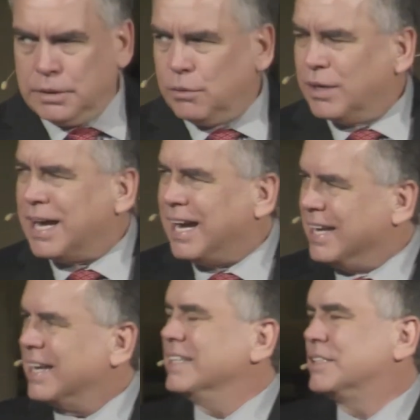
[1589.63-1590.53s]
But I want to
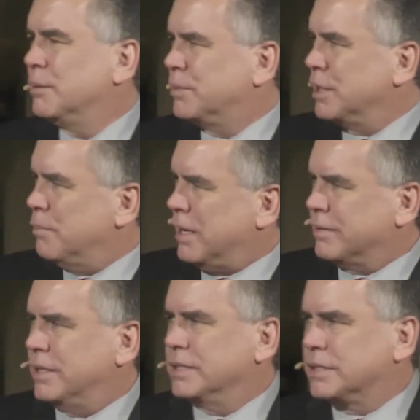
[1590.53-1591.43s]
highlight something
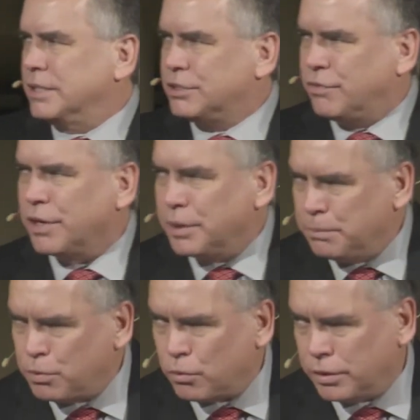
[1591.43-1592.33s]
about this, and it's very
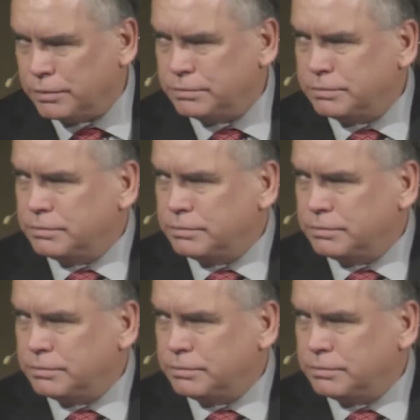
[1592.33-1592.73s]
important.